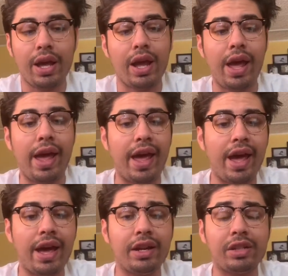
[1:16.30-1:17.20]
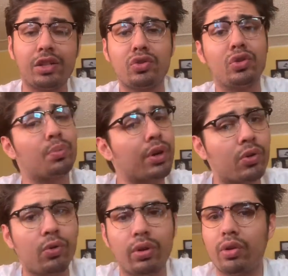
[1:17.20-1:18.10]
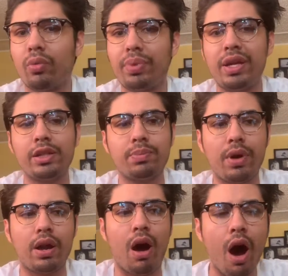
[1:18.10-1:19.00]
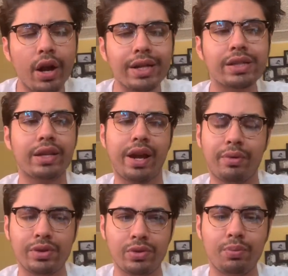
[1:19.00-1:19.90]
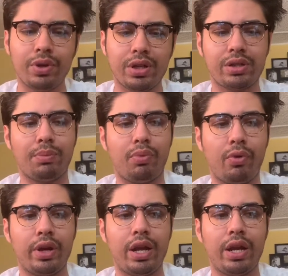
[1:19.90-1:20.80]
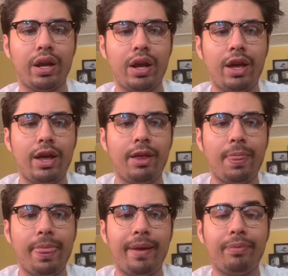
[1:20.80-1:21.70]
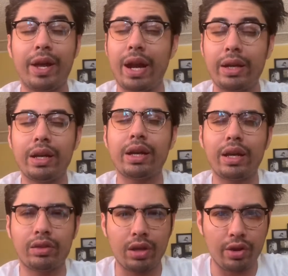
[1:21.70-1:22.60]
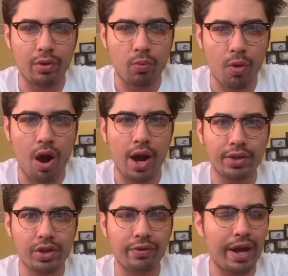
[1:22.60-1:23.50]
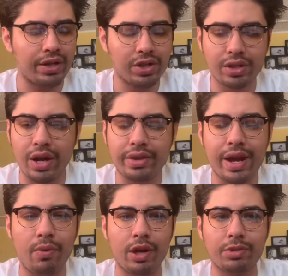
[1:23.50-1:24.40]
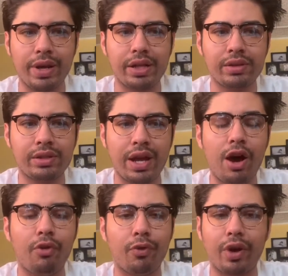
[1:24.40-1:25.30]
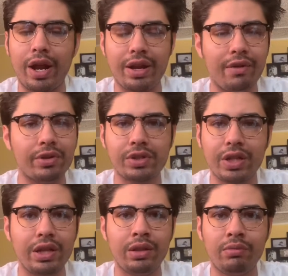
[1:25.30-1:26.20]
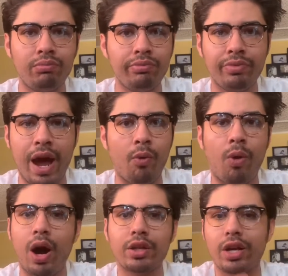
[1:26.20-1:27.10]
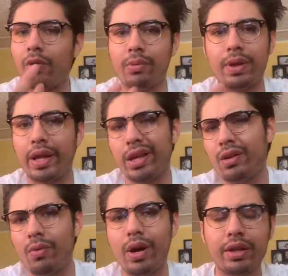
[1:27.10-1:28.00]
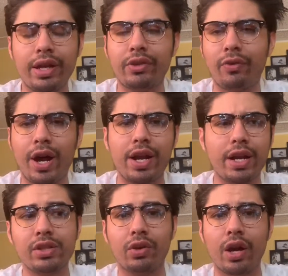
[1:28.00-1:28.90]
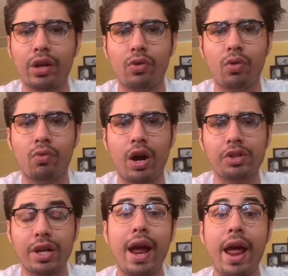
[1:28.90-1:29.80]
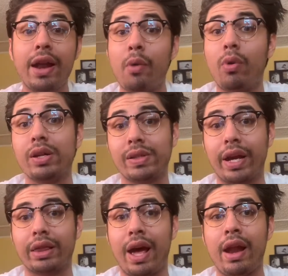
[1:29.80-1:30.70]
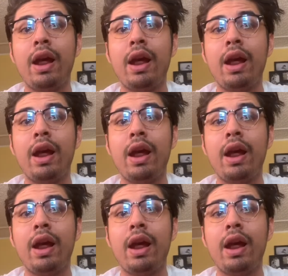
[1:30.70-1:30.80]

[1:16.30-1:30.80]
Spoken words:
and it's a super cool little piece. But honestly, I was super disappointed that I didn't get the other watch. If I had just gotten that watch by itself or had never seen that watch, I would have been like, you know what, that's fine, I still got a cool watch. And I was like that.